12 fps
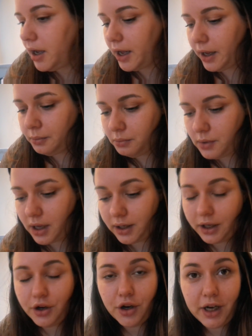and
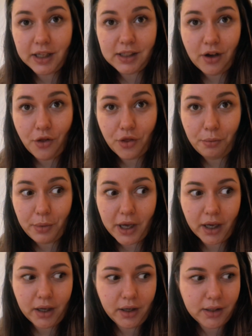I noticed on the
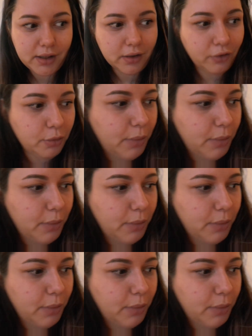big silver